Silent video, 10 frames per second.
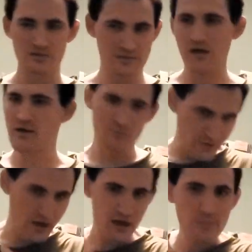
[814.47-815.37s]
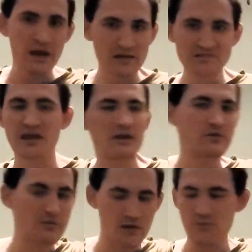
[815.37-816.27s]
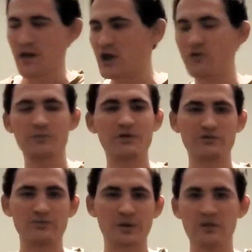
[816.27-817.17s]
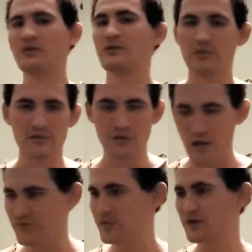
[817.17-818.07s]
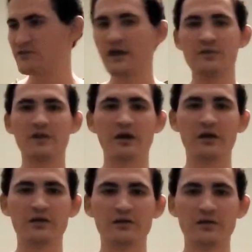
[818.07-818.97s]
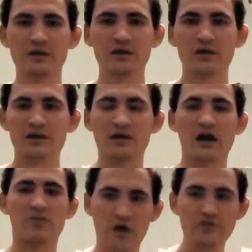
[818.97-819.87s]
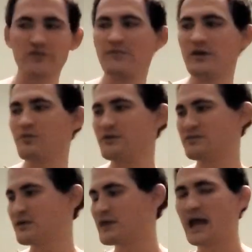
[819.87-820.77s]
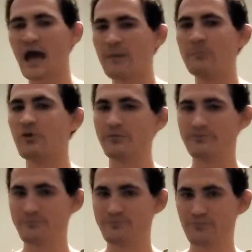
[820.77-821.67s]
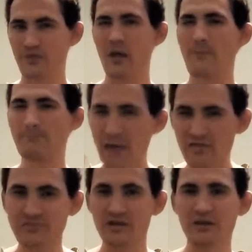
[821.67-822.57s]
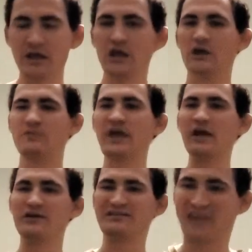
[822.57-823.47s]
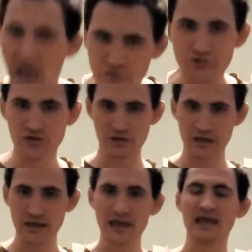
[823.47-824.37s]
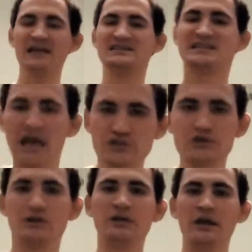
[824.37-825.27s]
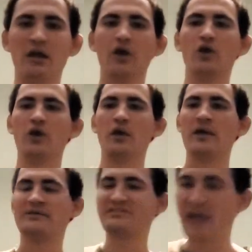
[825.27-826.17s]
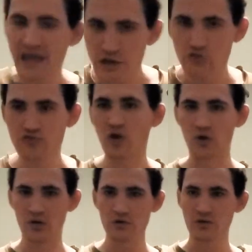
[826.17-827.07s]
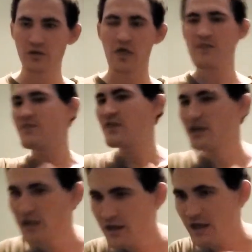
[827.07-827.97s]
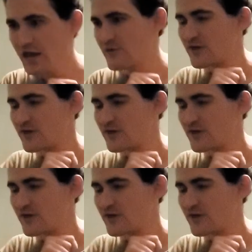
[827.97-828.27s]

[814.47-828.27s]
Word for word: I, when I got my S10 a battery replacement, I was able to take it there. I watched a video recently that Apple Basically, they are intentionally, intentionally stay in control. If